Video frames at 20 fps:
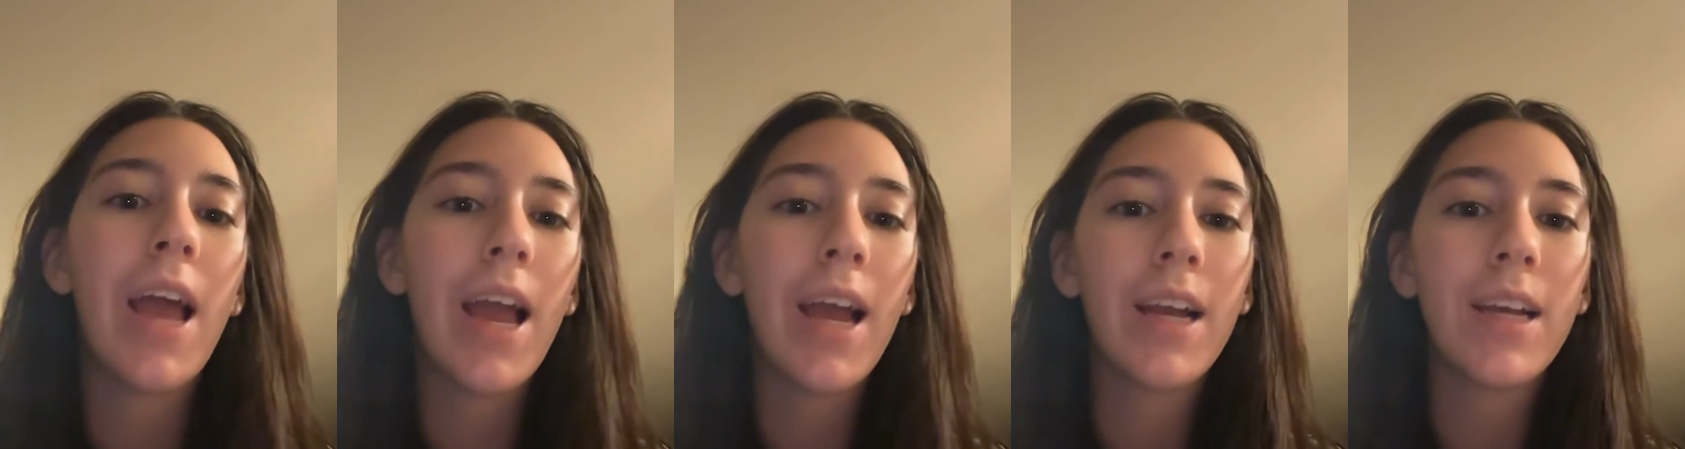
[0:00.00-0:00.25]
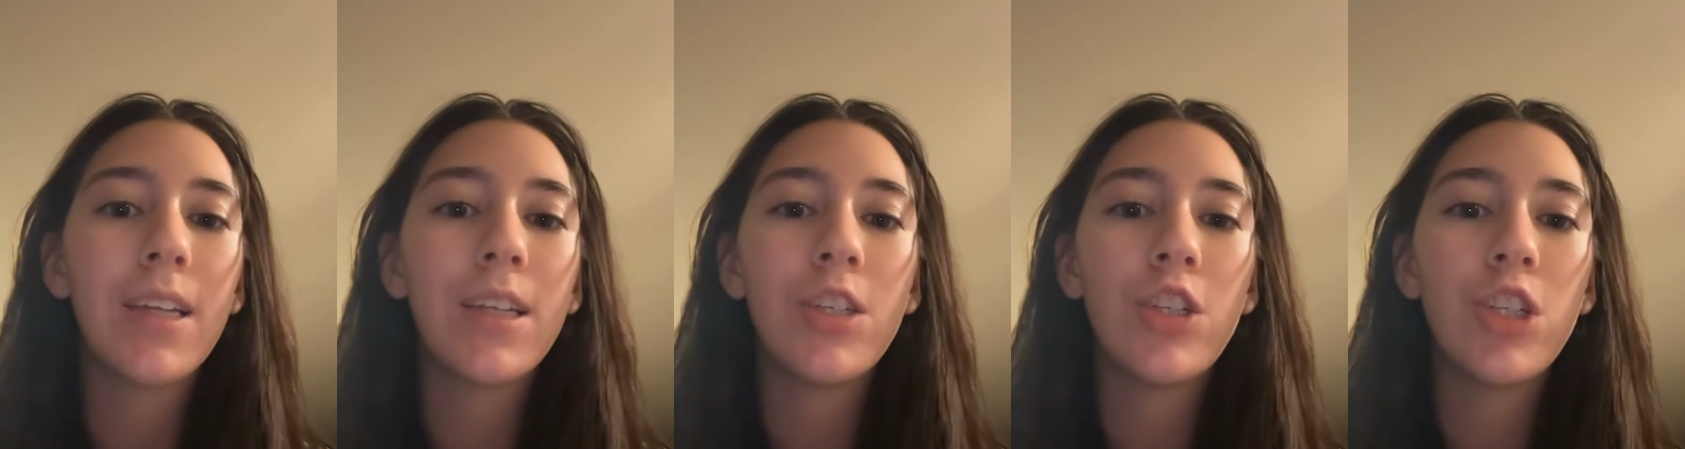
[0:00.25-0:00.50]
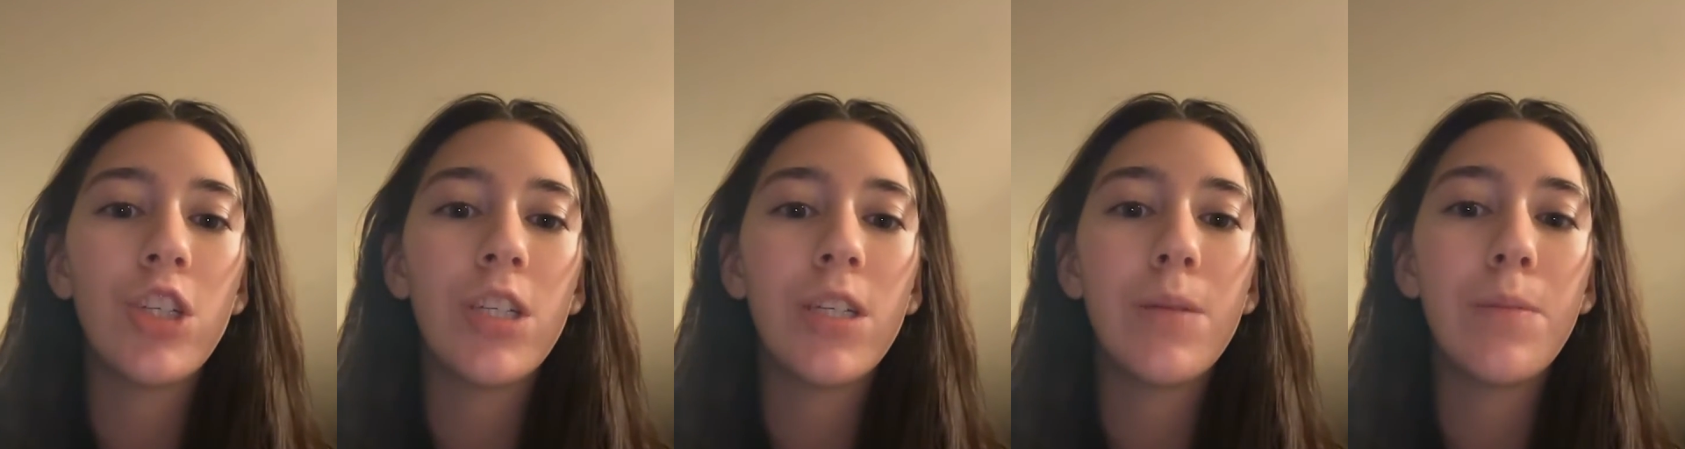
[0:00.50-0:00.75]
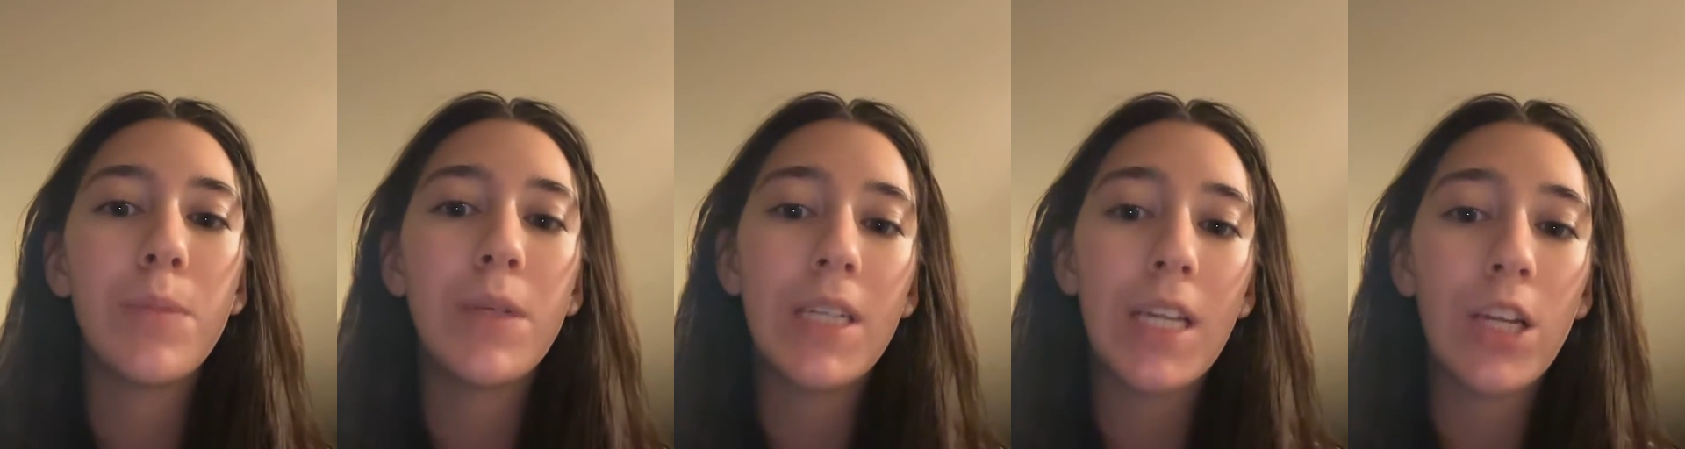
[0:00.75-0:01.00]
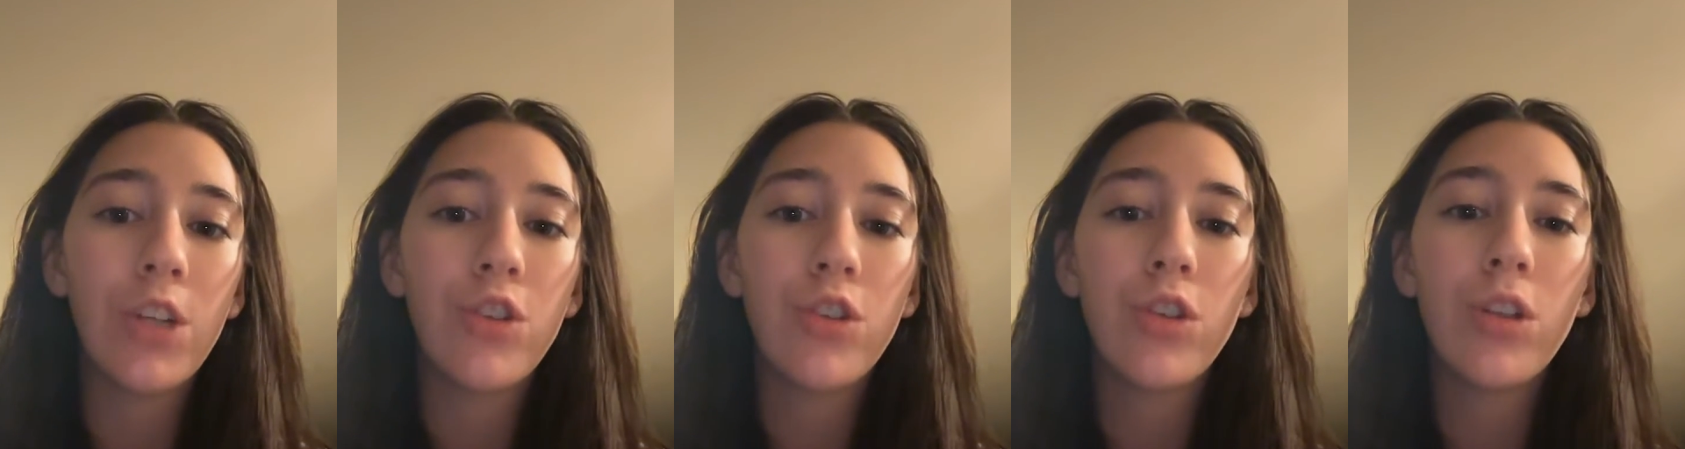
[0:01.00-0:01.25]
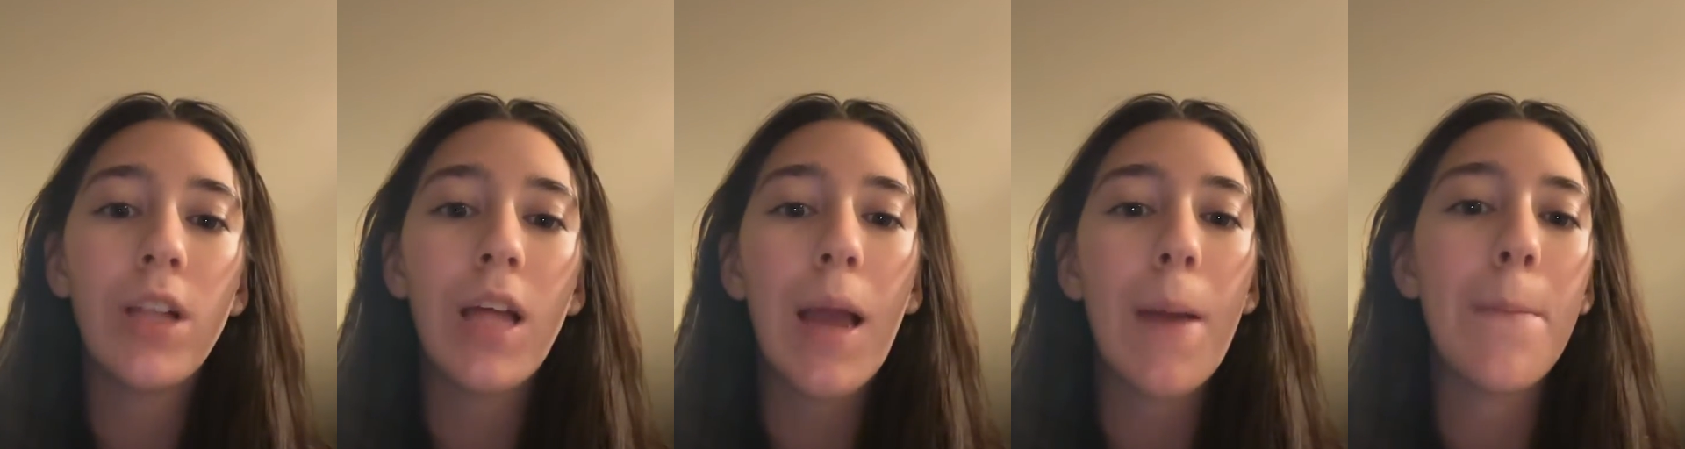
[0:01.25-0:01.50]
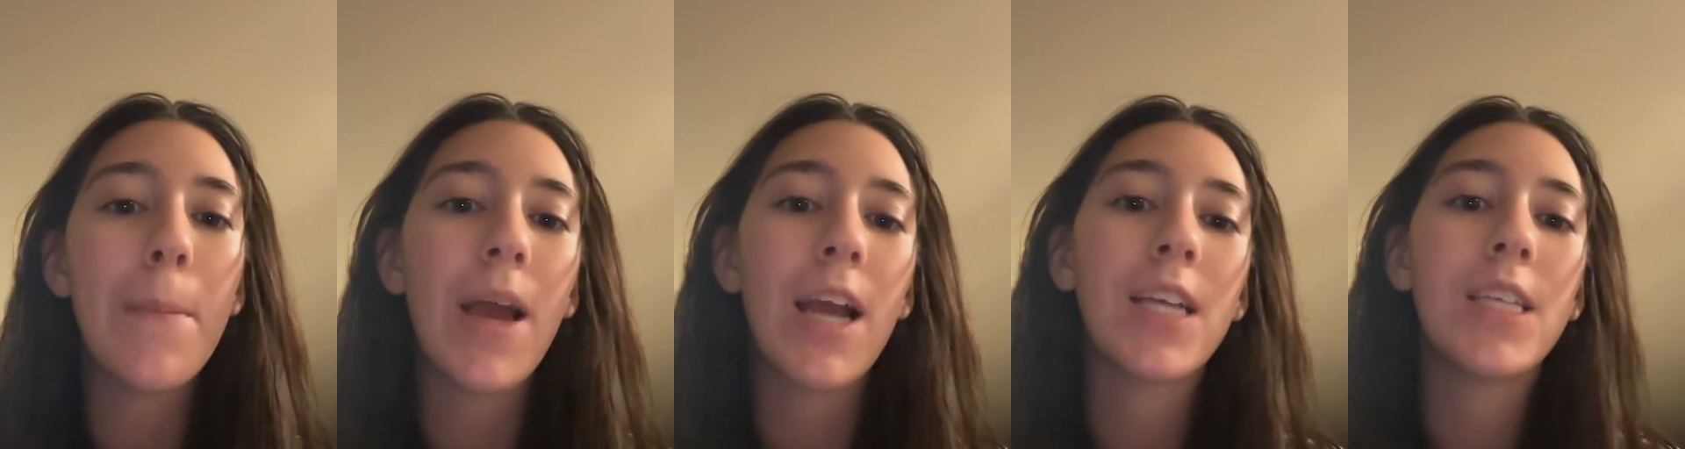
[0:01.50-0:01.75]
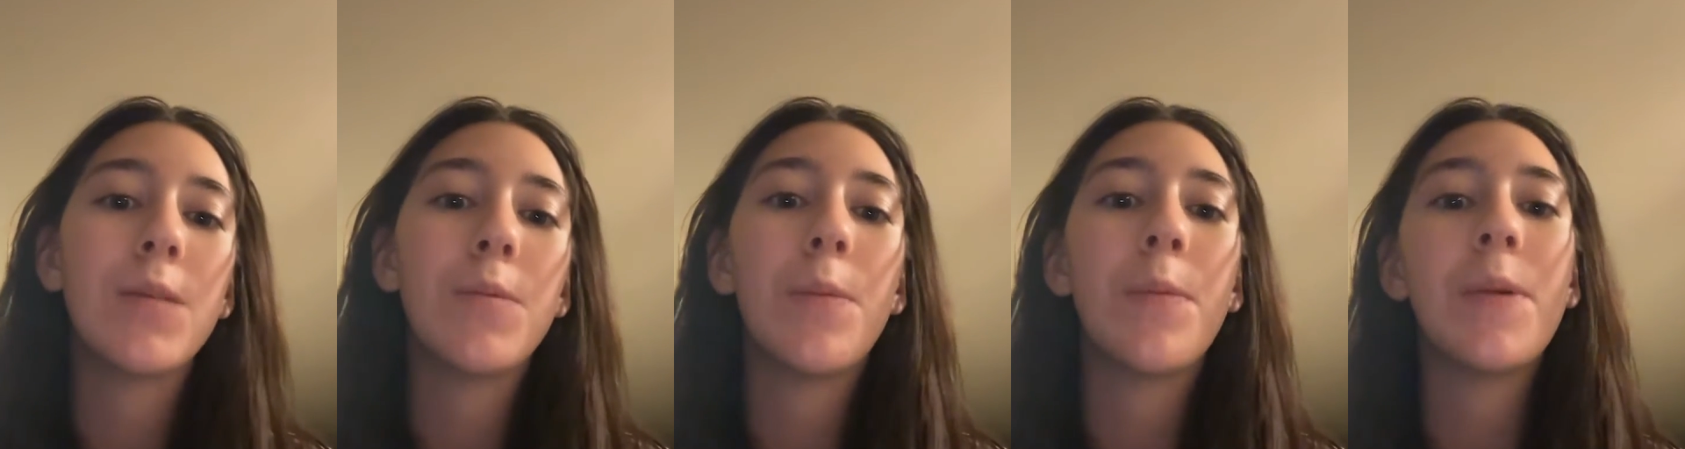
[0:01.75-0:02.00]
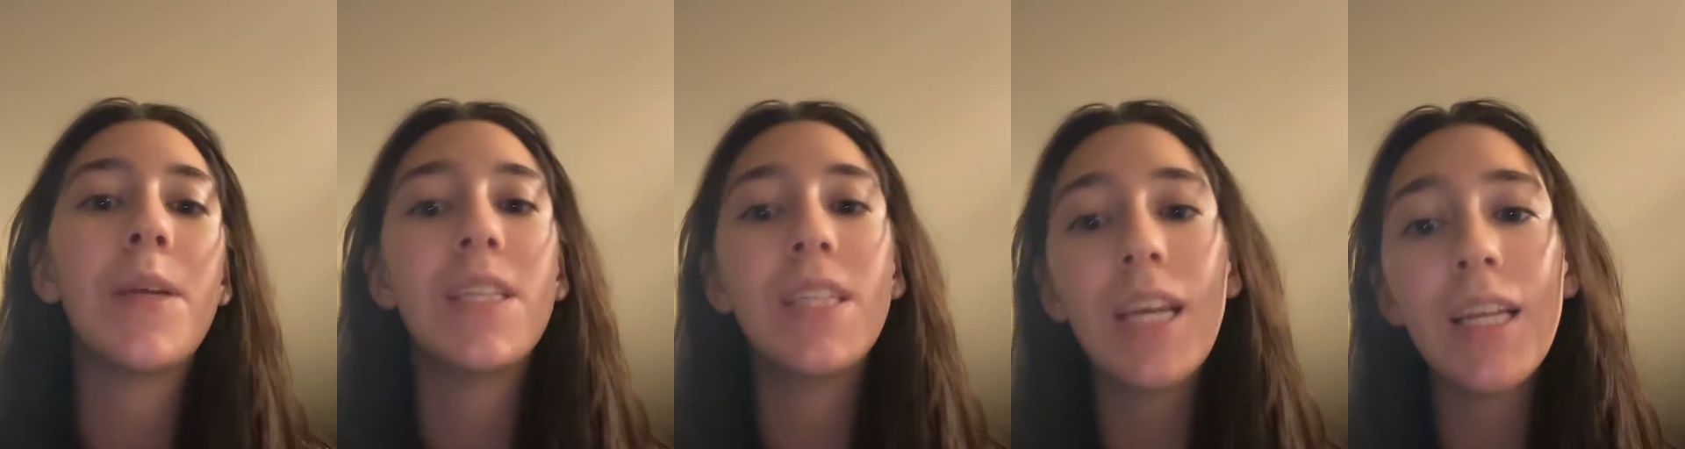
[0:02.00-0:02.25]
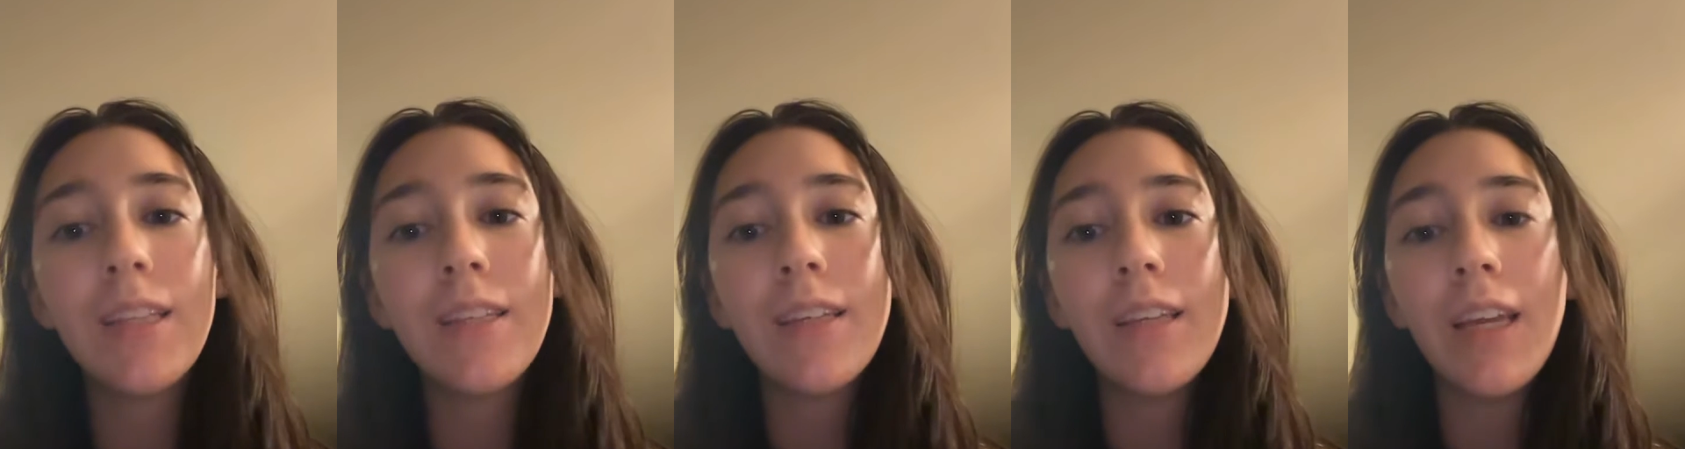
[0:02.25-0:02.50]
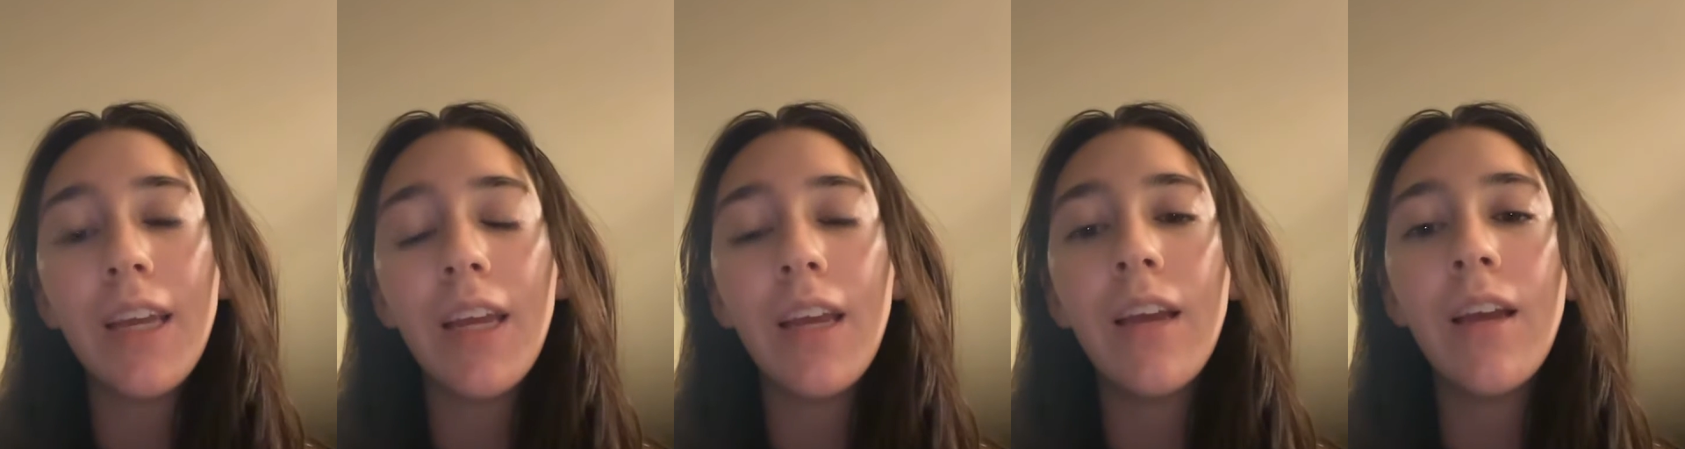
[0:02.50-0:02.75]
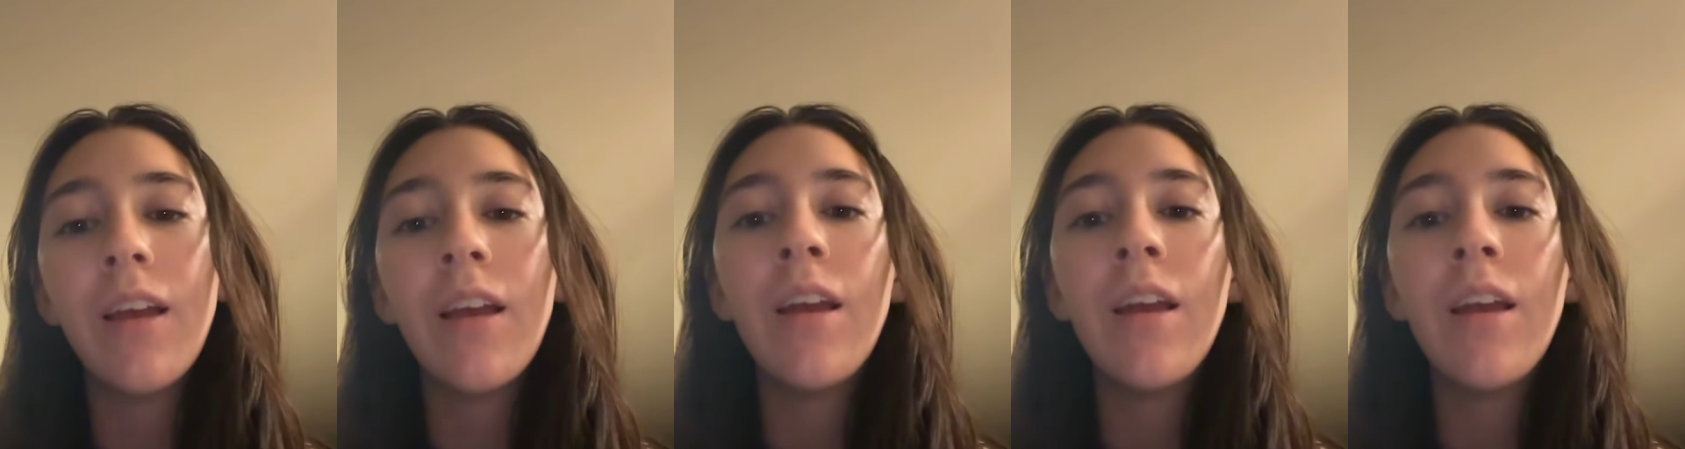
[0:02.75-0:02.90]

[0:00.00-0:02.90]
action potential at maximum intensity,